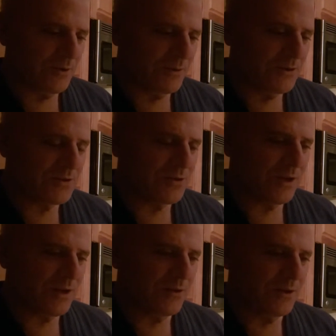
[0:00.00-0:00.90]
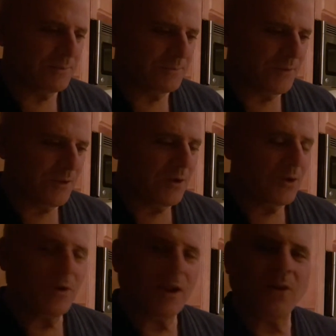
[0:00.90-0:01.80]
just go down to
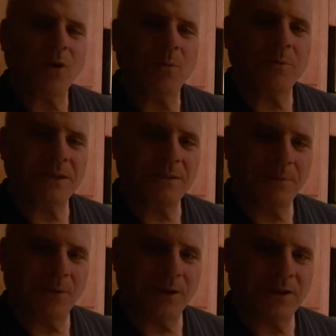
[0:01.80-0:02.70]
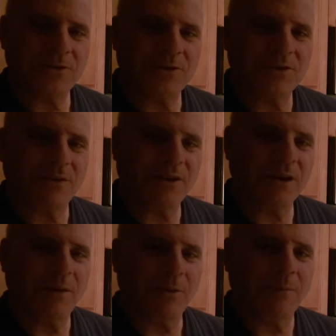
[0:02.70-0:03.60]
Home Depot and get yourself a
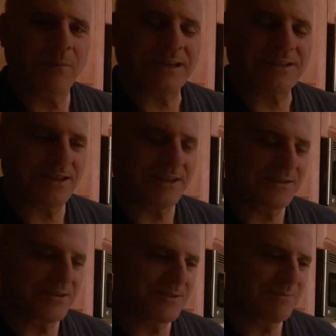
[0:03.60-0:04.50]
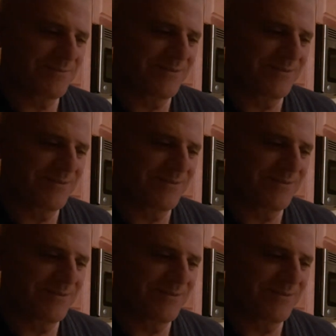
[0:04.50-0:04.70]
couple of Mexicans.